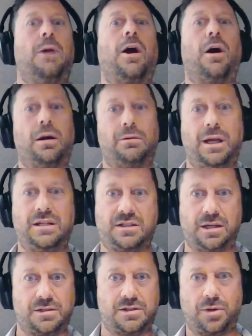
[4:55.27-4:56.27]
my heart rate
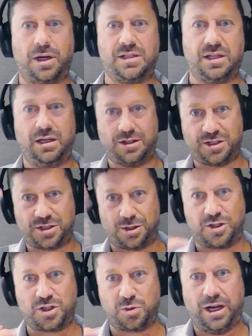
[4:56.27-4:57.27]
starts raising, I
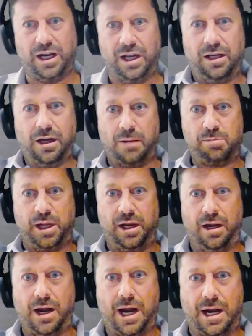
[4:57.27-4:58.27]
start sweating, I'm
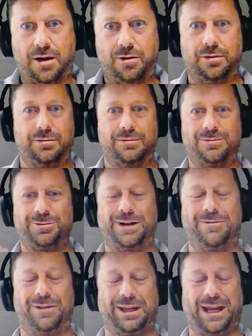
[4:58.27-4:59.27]
pitting out,
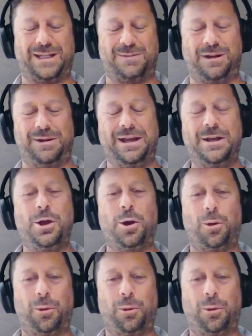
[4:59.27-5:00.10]
whatever the case may be.